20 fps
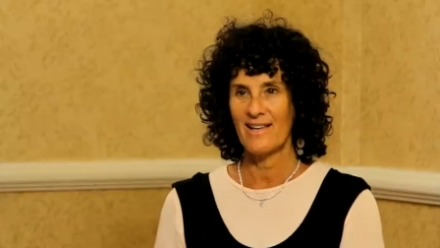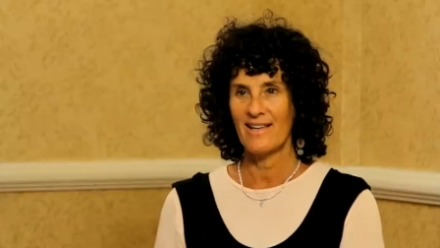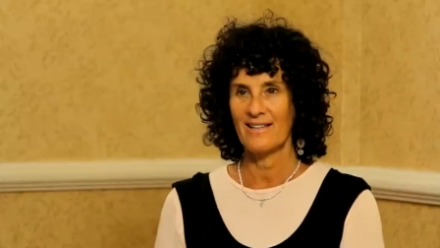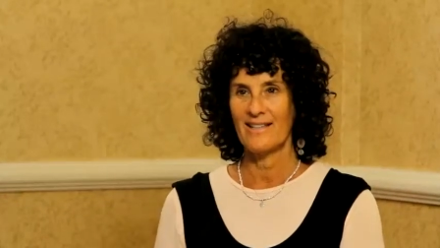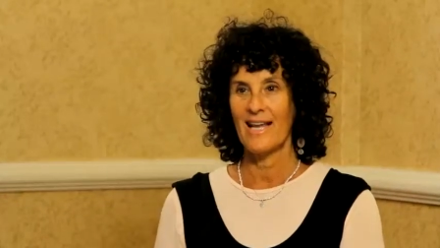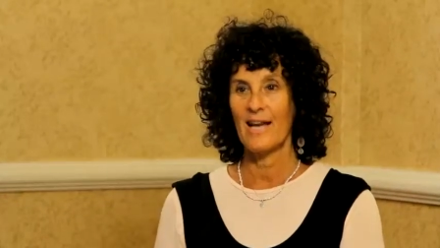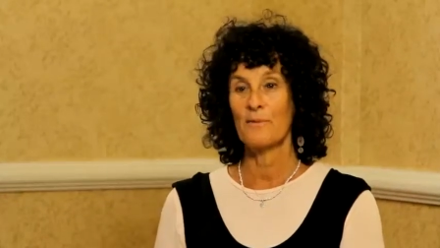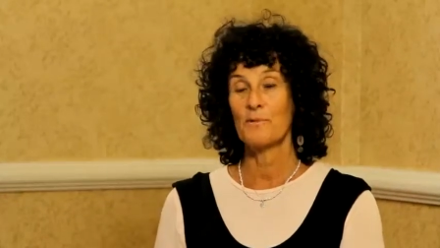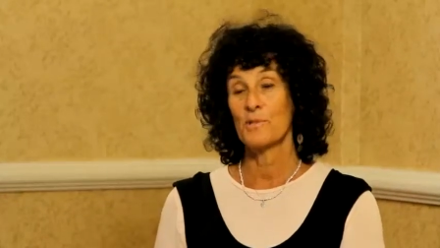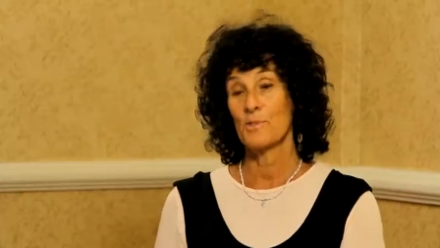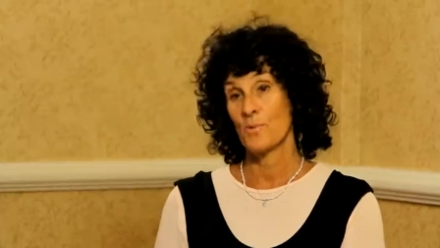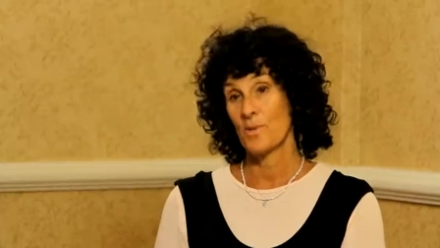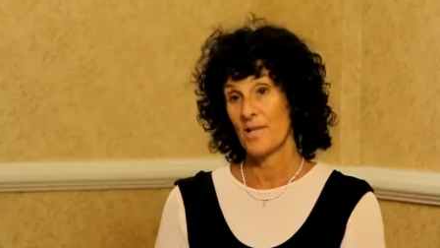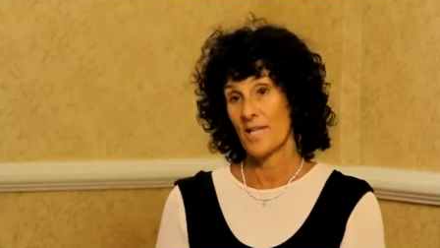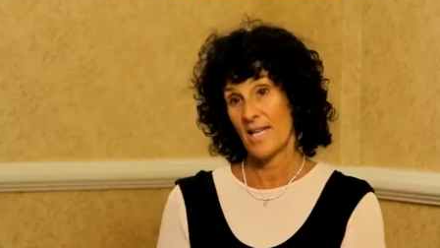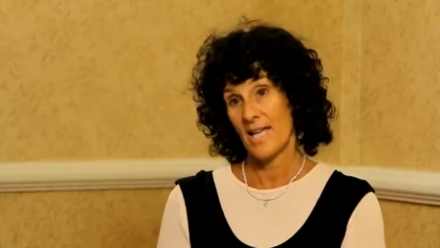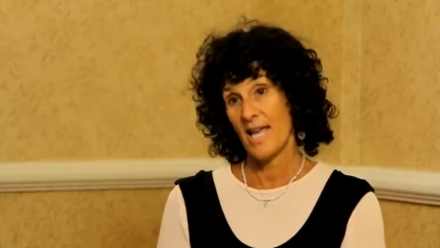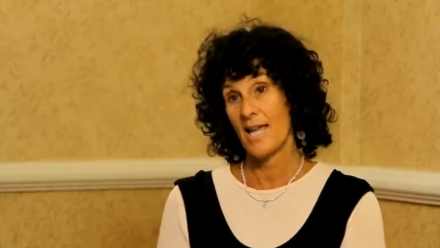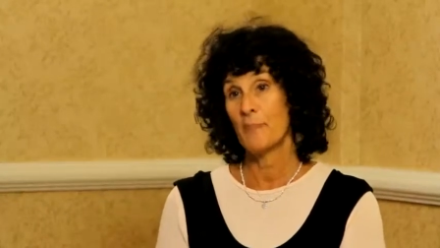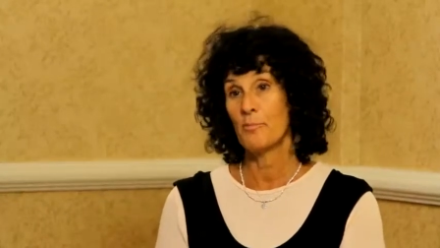and that was with
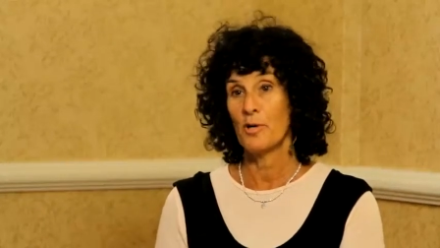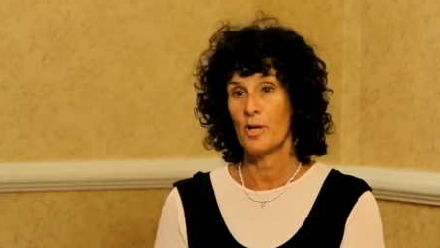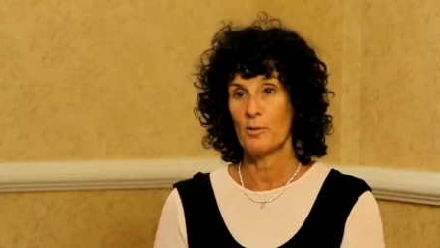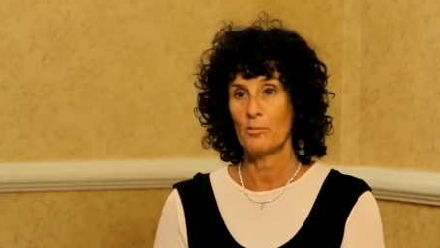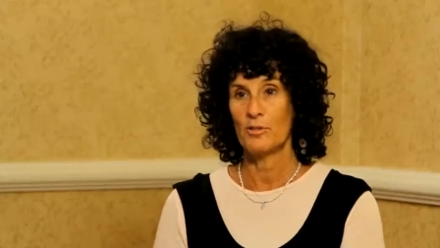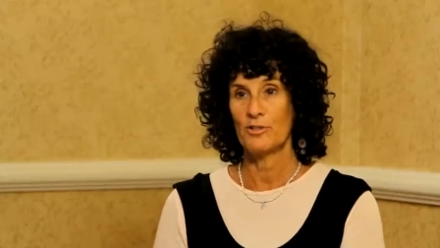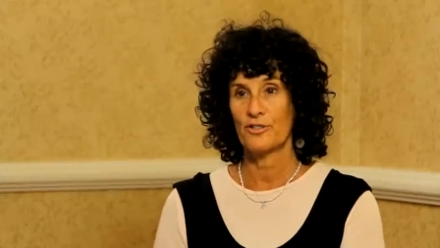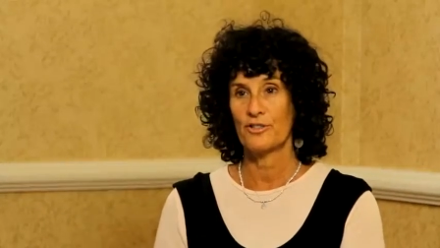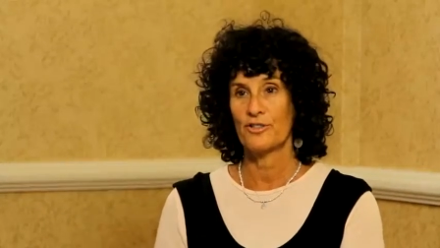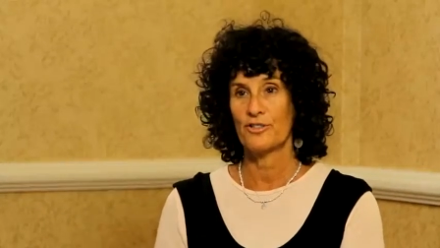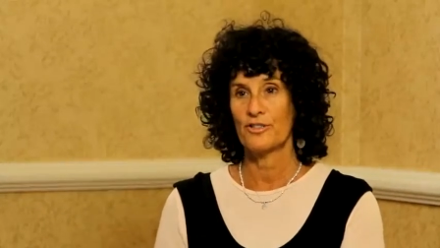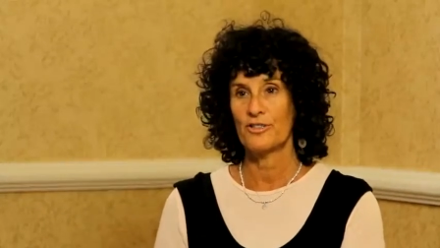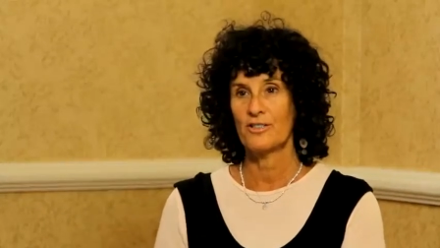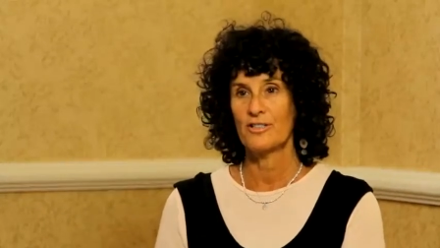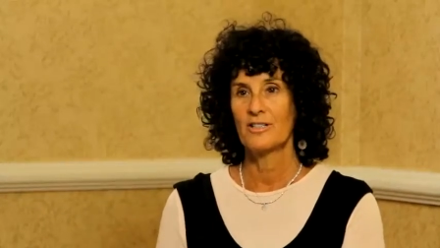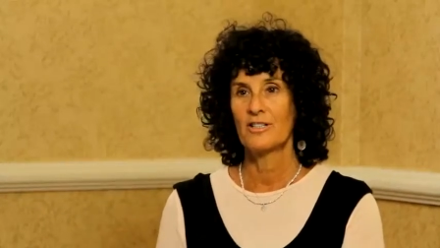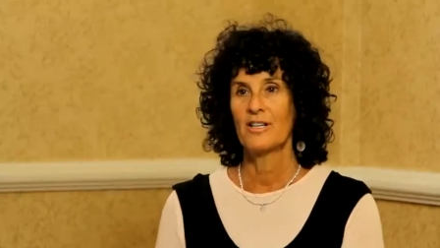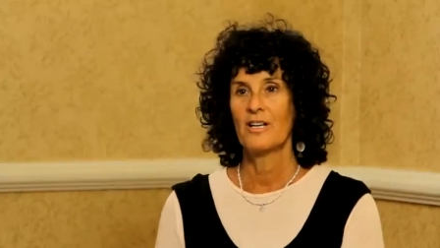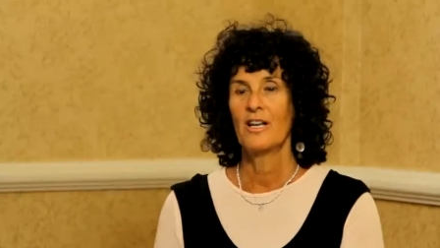a gay publisher.